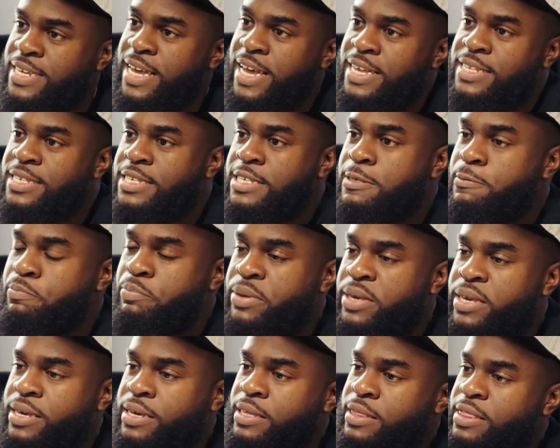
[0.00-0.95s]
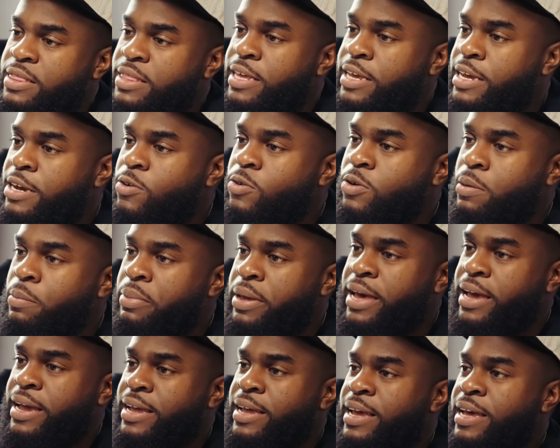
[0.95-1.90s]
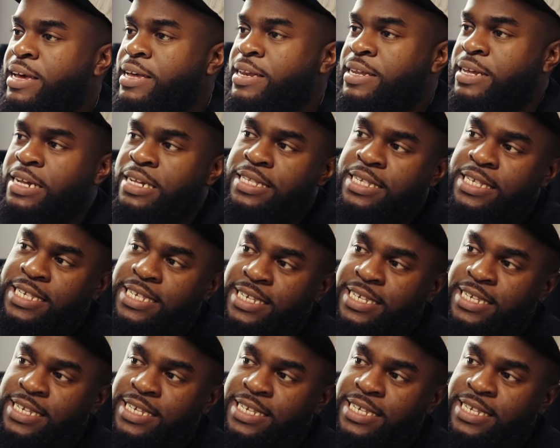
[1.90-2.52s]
It has this big thing on the back and it's